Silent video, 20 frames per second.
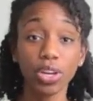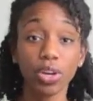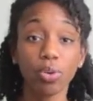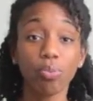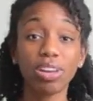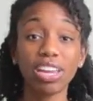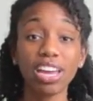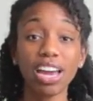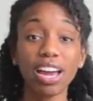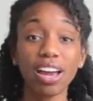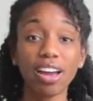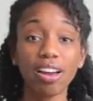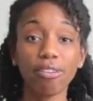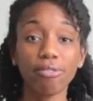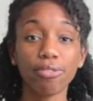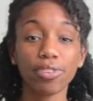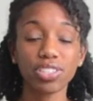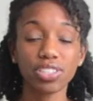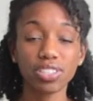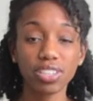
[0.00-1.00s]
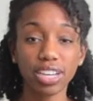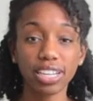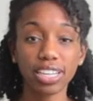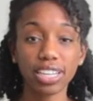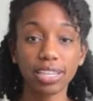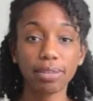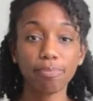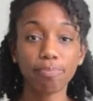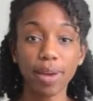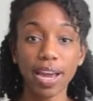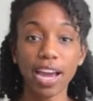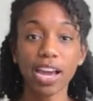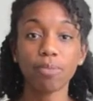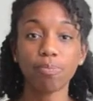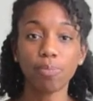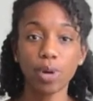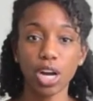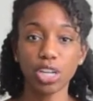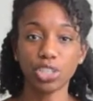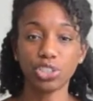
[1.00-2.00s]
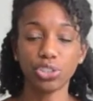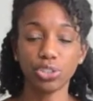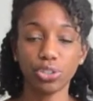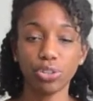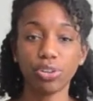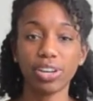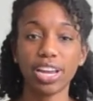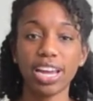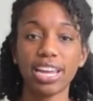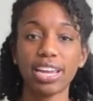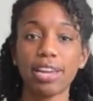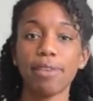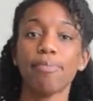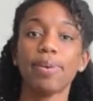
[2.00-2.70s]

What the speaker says: We have sucky, bad posture, okay?